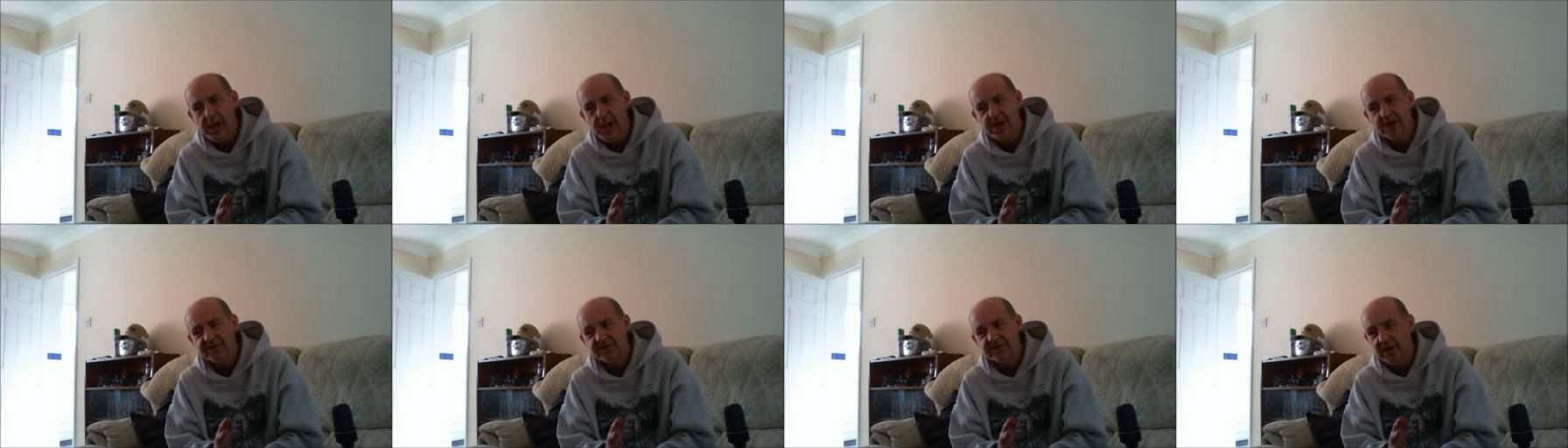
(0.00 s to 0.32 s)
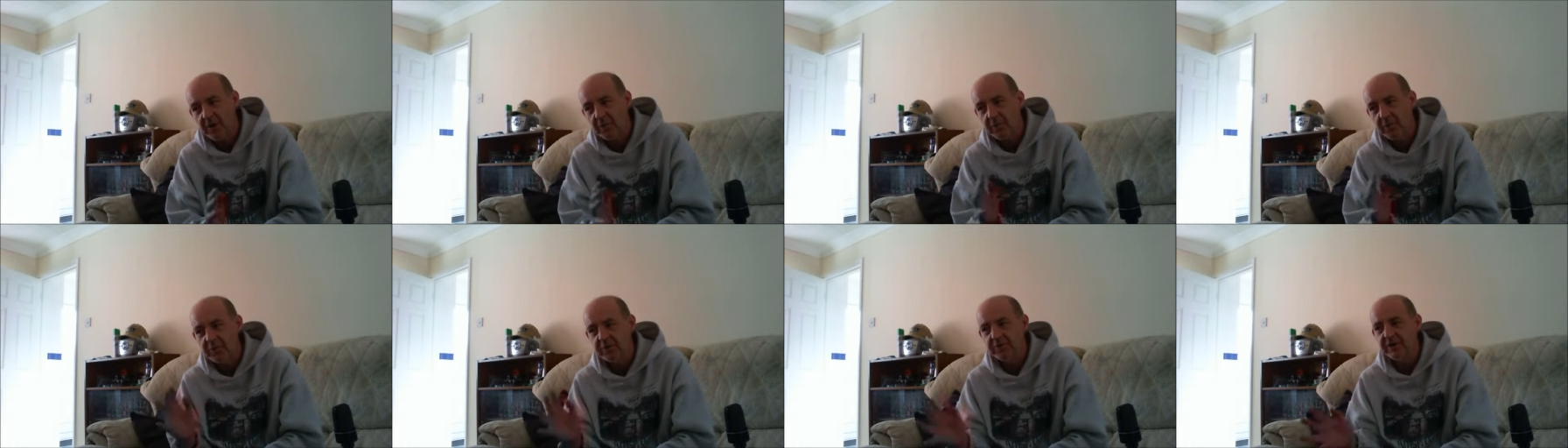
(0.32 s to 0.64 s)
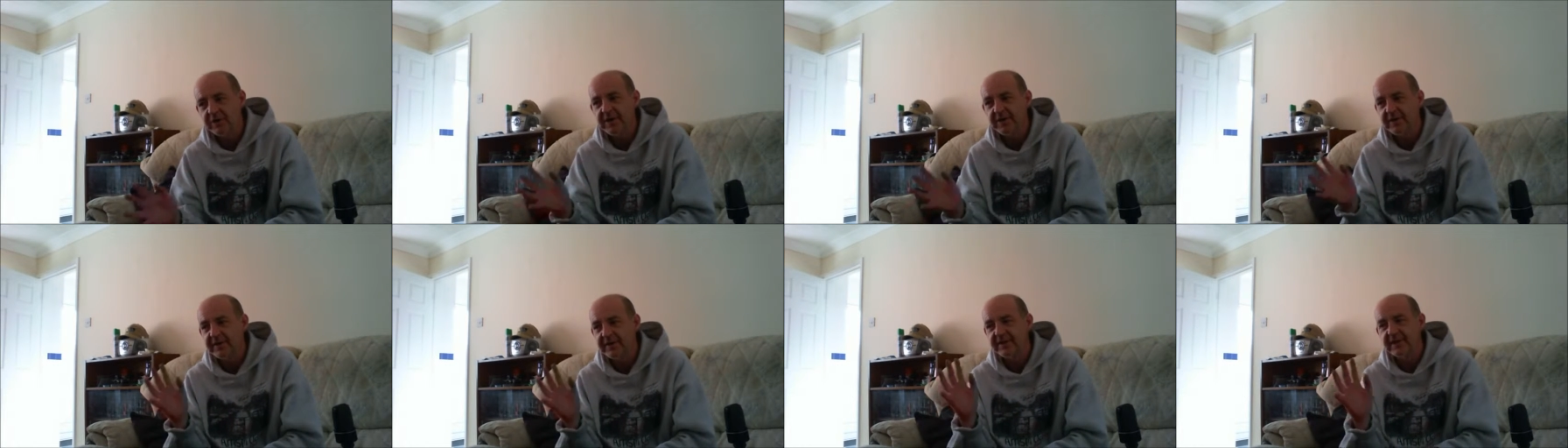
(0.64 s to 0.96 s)
So I will
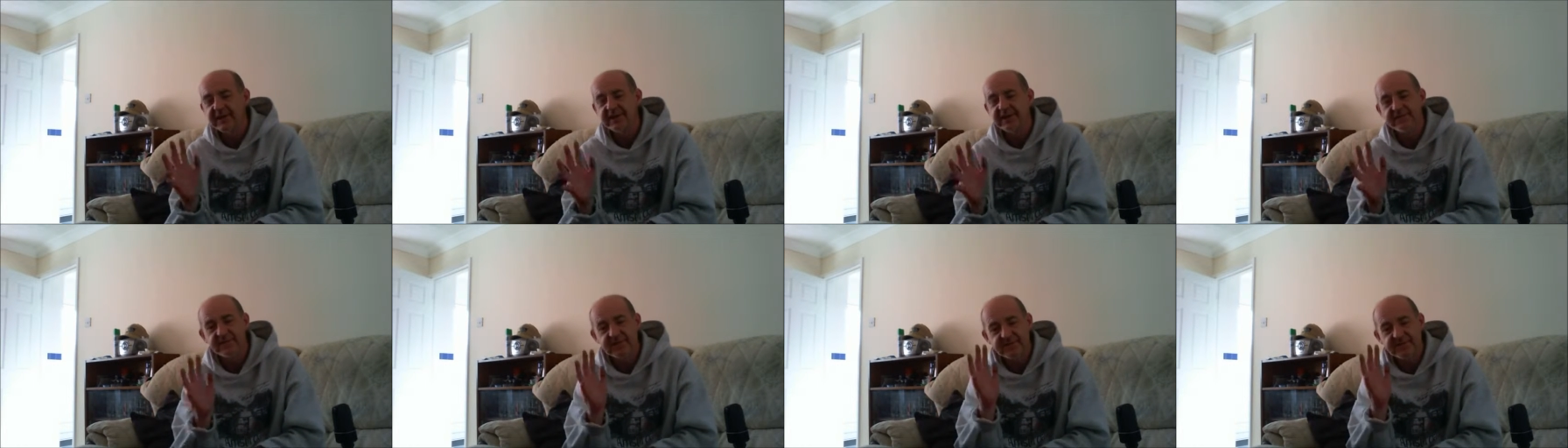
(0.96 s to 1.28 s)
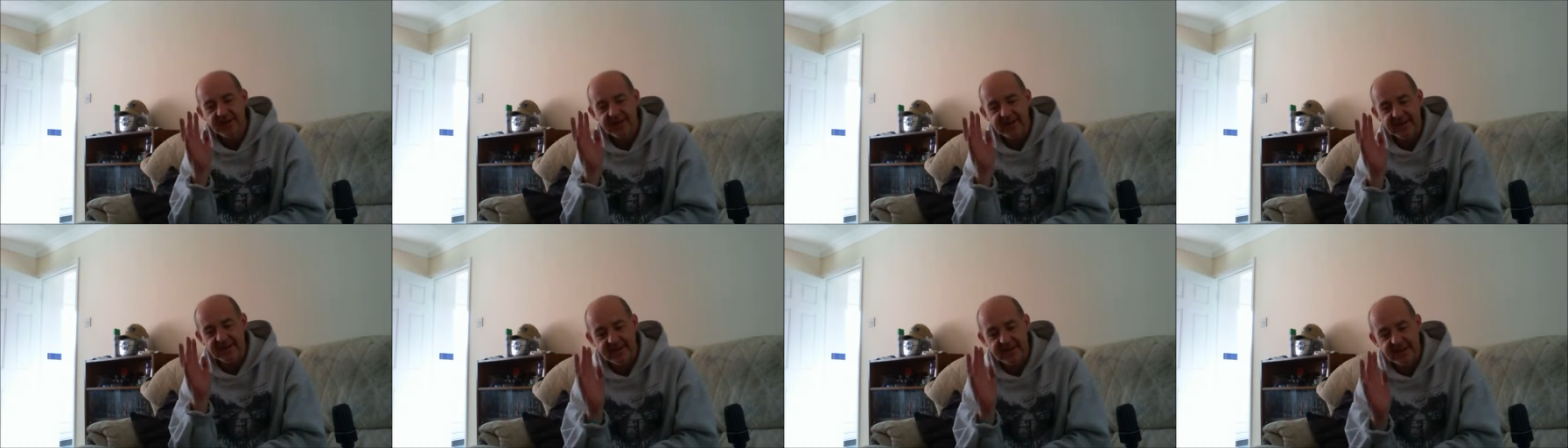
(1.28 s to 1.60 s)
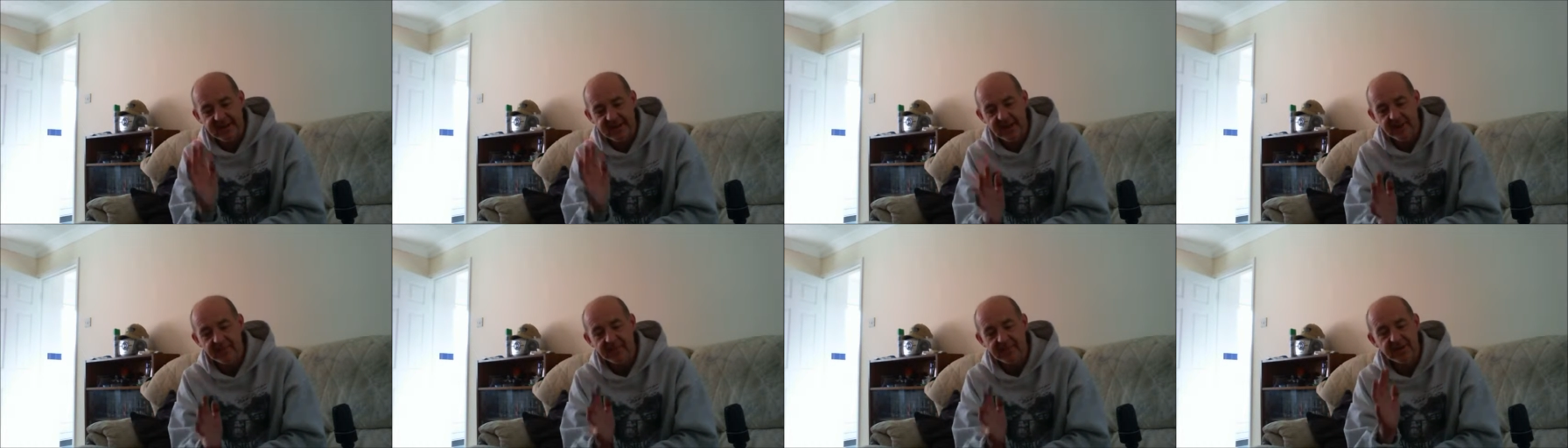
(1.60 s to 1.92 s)
keep the Need for Speed
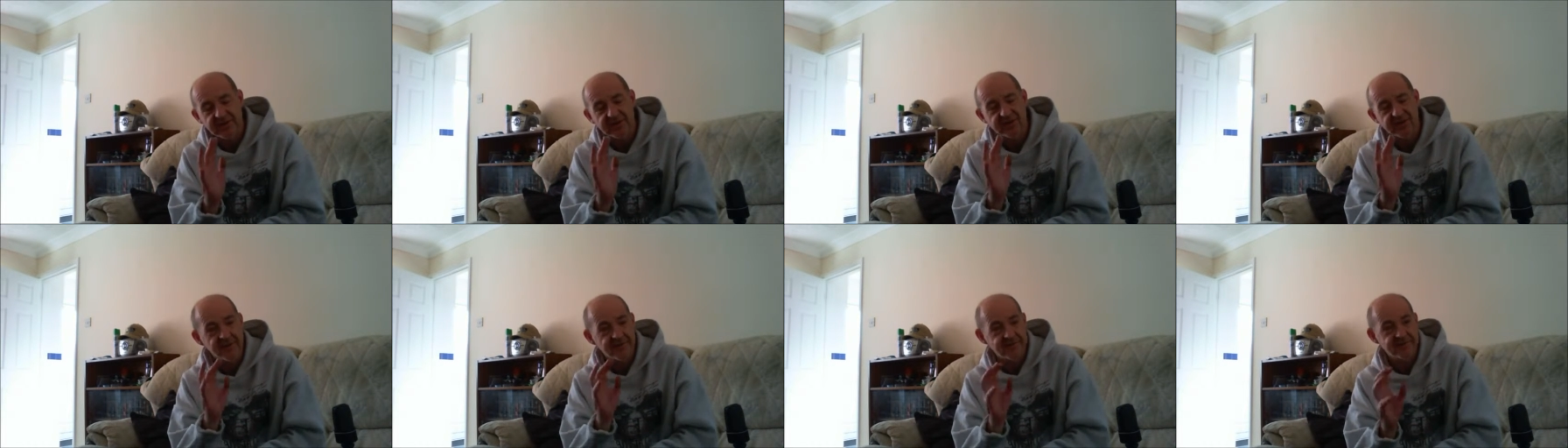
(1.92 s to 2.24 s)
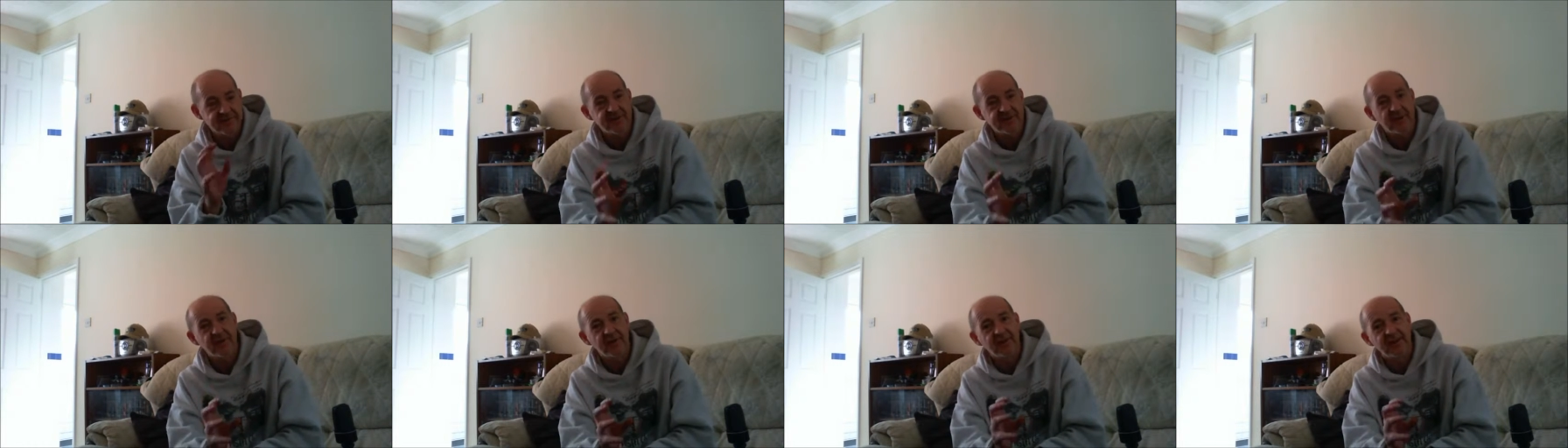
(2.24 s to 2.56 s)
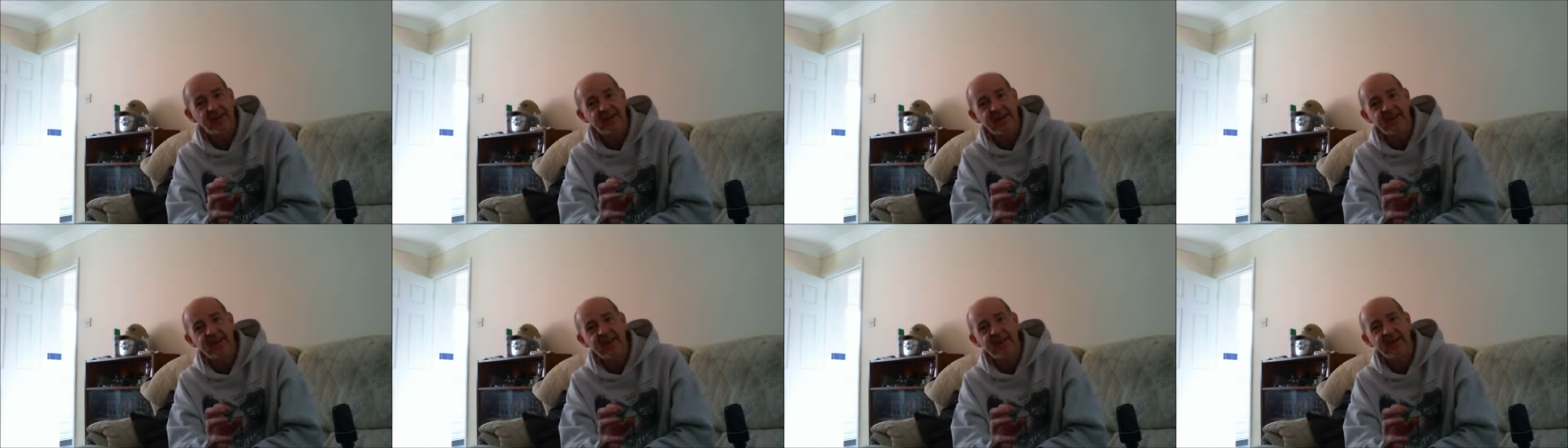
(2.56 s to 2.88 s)
here because I've started
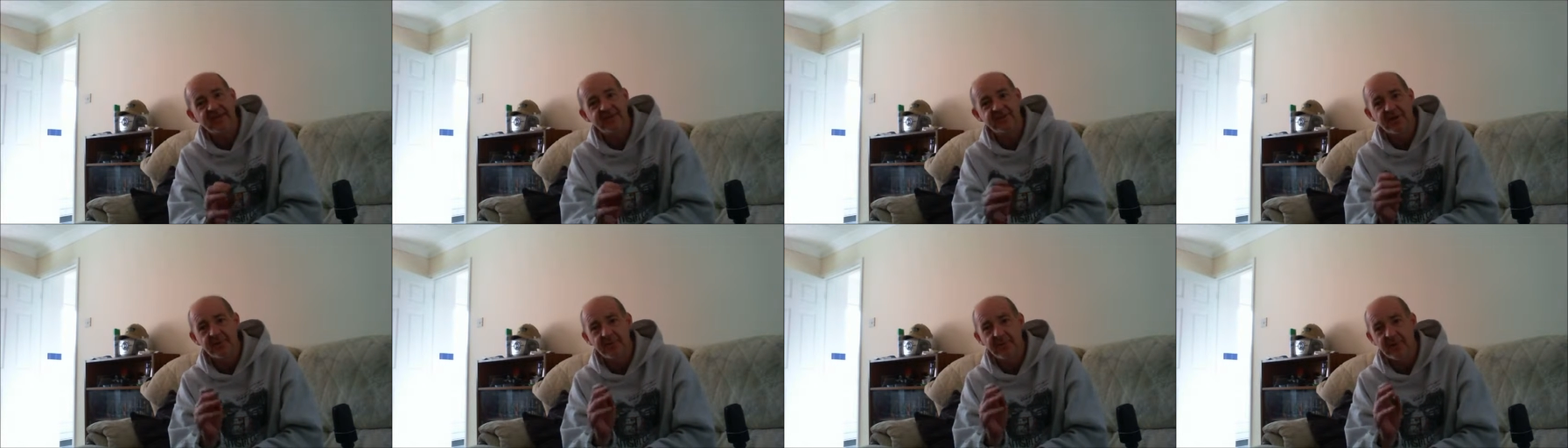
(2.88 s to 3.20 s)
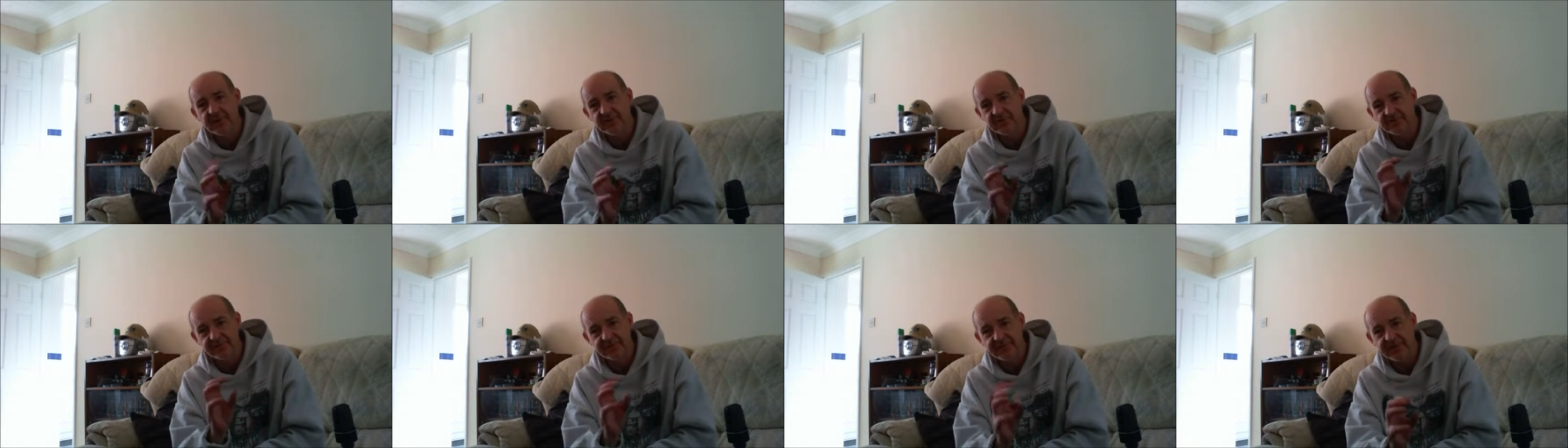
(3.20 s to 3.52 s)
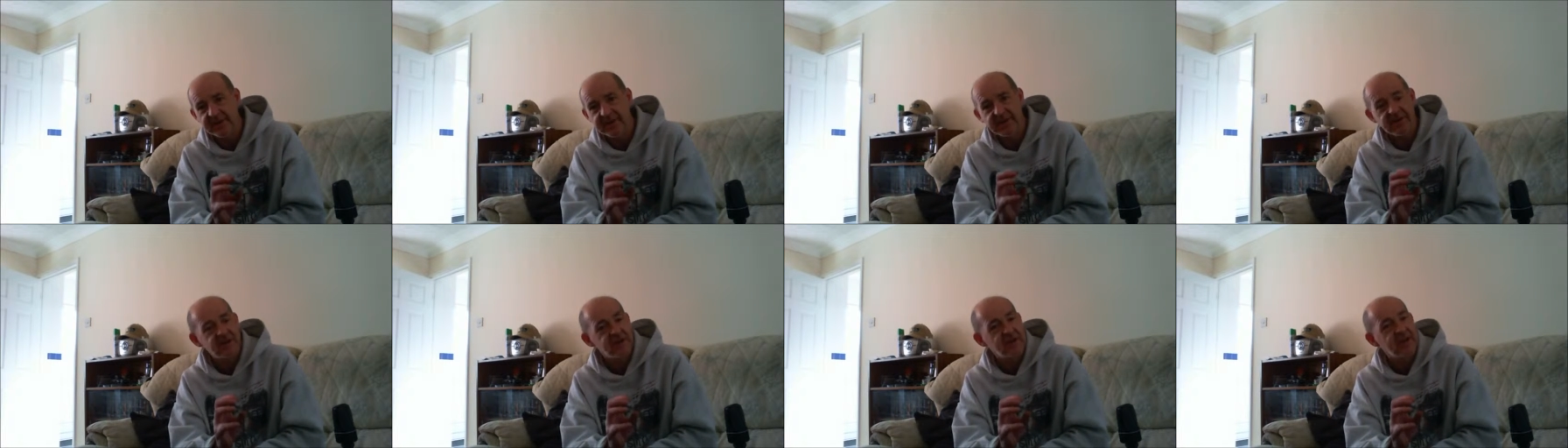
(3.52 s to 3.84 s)
it here, so I might as well
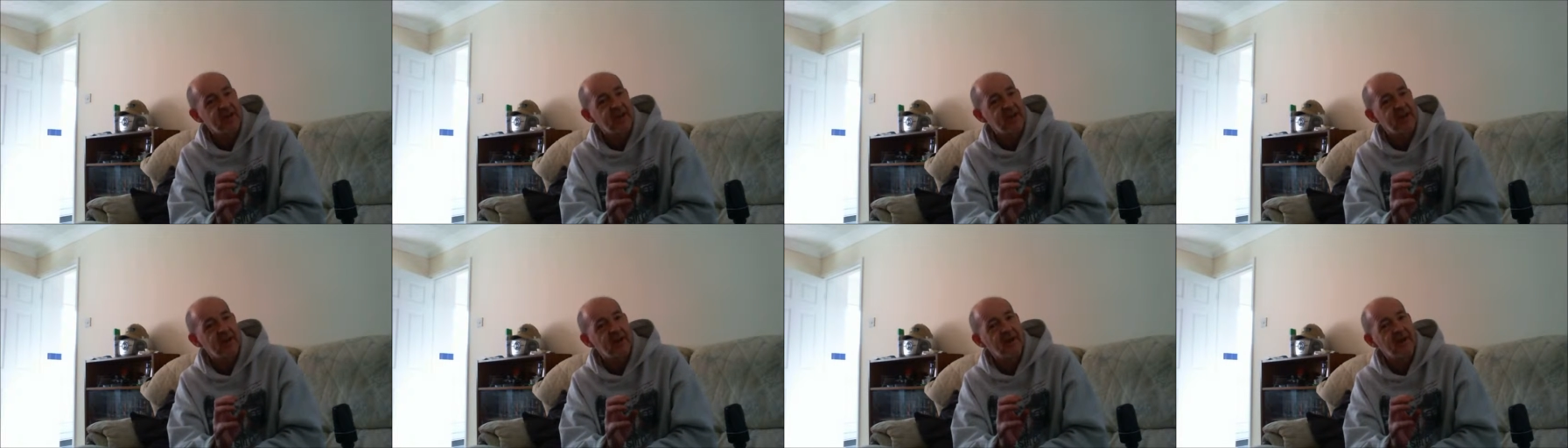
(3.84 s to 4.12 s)
finish it here.